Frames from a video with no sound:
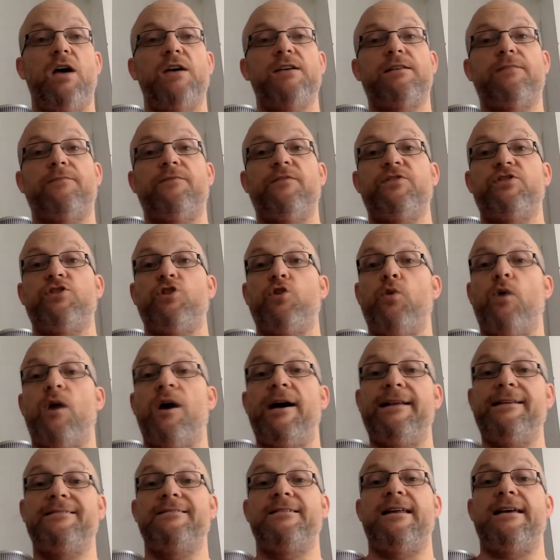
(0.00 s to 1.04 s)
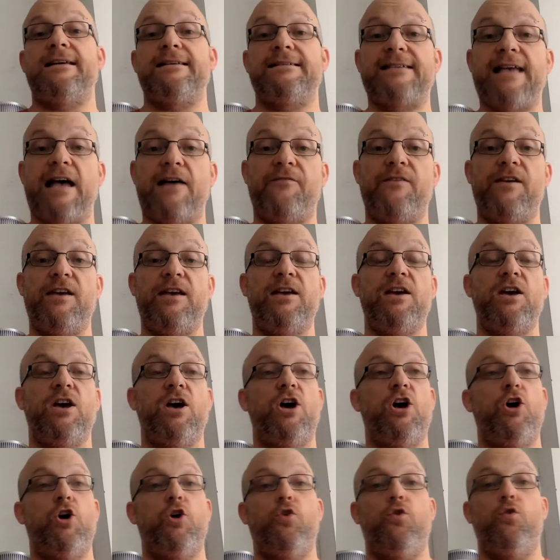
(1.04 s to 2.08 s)
Some of us who are internet savvy,
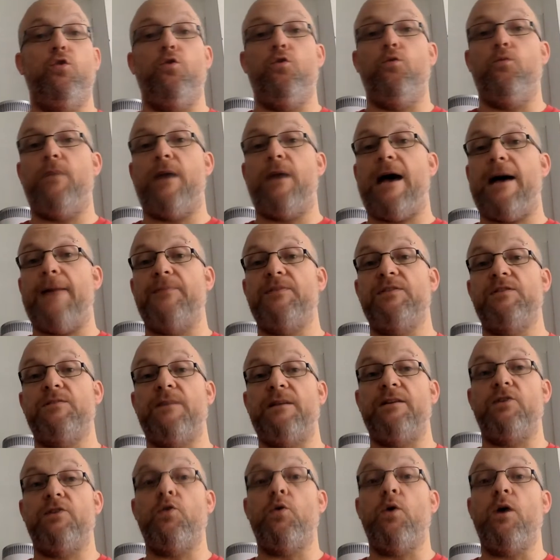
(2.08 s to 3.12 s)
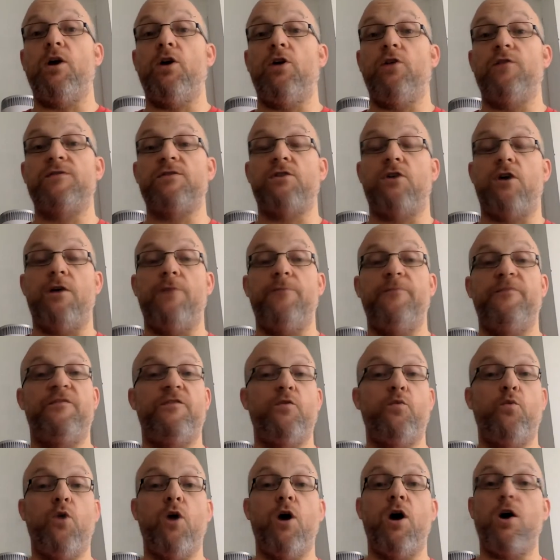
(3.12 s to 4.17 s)
who perhaps spend quite a lot of time
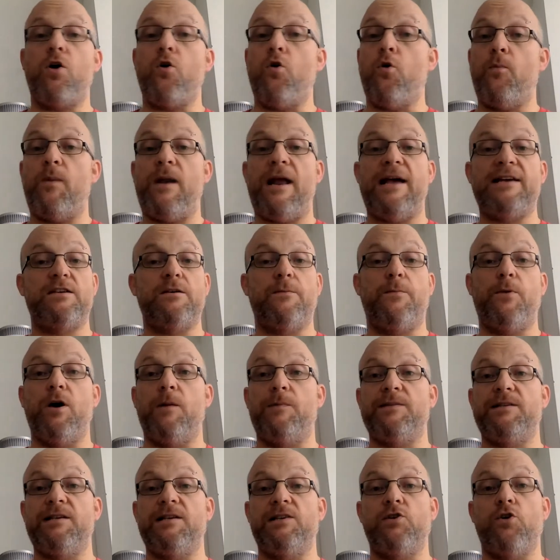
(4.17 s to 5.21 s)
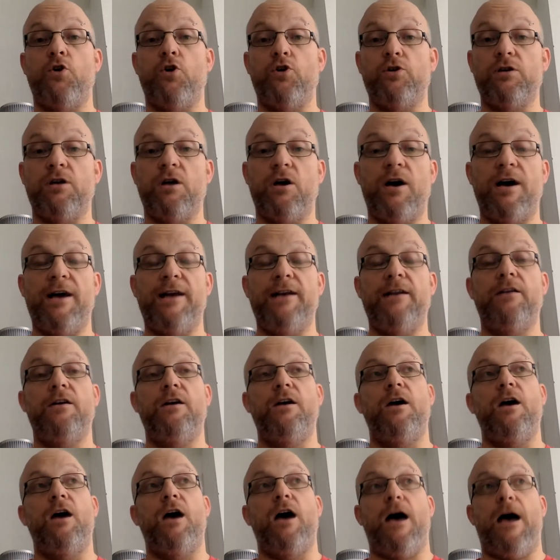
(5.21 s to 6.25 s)
for work or pleasure purposes online,
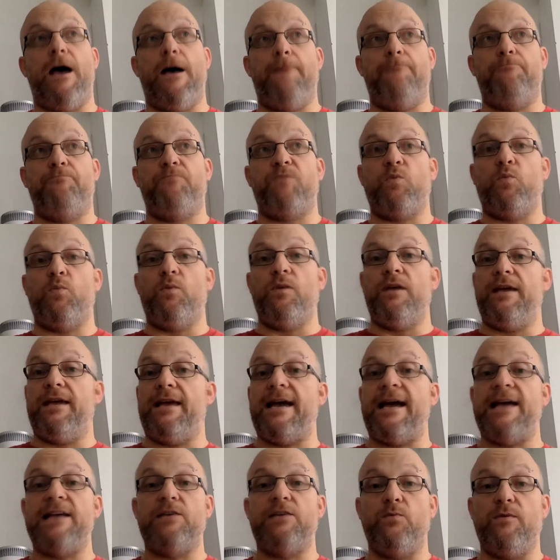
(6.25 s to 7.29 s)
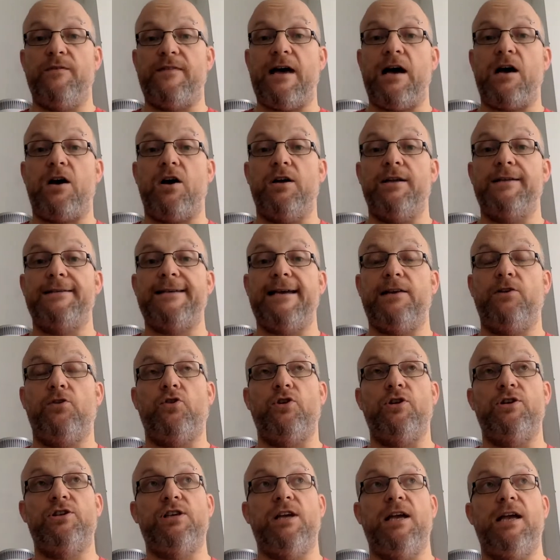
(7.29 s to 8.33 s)
and engaging with that kind of
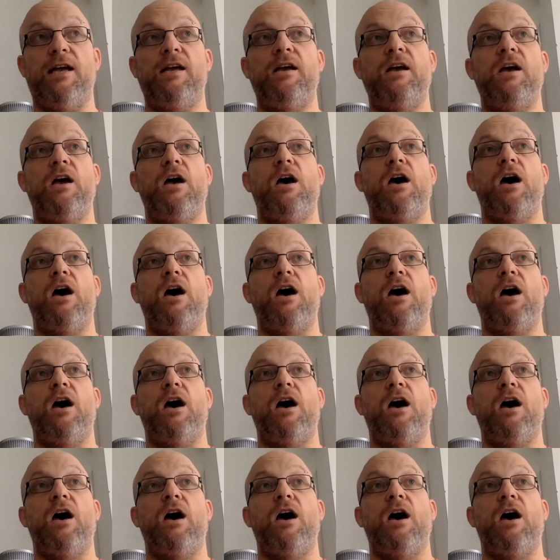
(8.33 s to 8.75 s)
technology.